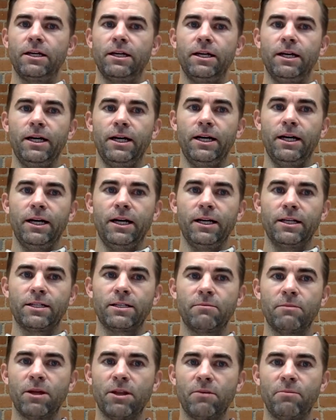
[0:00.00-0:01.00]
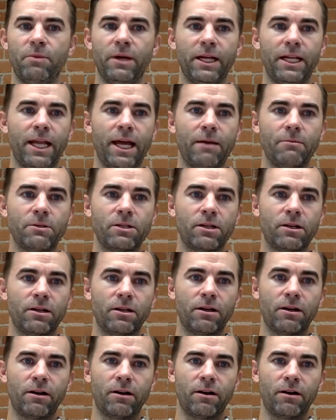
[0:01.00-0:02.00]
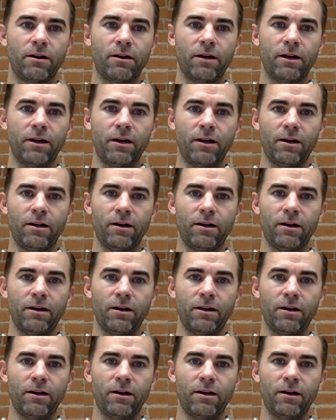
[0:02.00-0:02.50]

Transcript: Some other big names are